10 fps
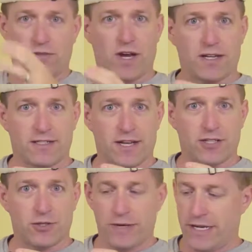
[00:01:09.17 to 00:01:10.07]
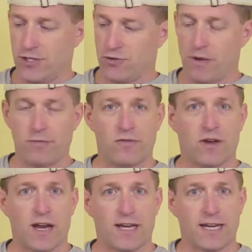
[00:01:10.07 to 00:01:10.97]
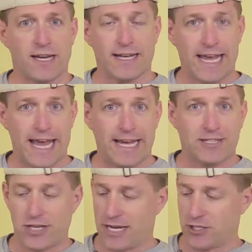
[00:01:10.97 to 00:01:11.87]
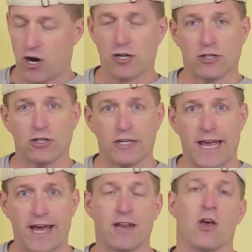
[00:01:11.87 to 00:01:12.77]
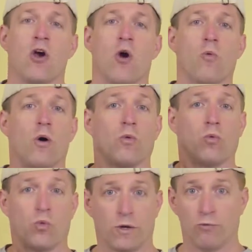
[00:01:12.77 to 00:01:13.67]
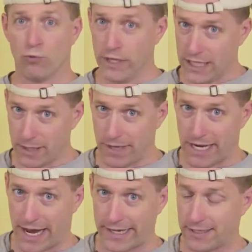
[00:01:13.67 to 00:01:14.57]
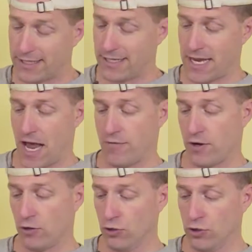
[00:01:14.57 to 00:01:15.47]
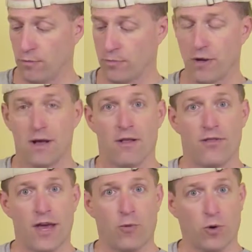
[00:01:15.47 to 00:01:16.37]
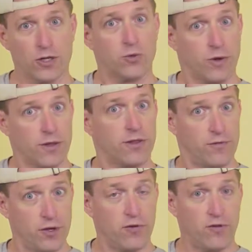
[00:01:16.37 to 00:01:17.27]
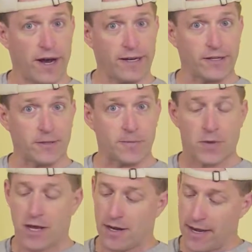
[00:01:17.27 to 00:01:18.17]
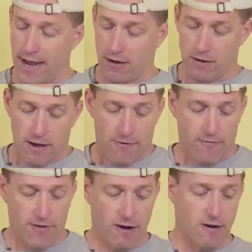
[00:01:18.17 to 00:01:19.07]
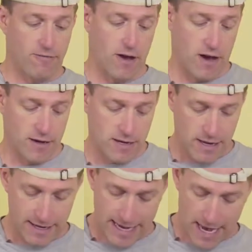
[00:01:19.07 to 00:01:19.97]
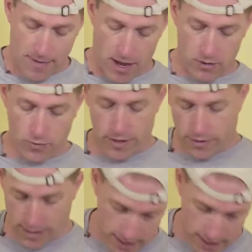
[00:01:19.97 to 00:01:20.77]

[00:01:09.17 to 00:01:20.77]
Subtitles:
you've got accessories, or maybe you've got it in a cage and it's hard to look at. What would really be nice is have a loupe that worked with the viewfinder. Now, Viewfinder came out with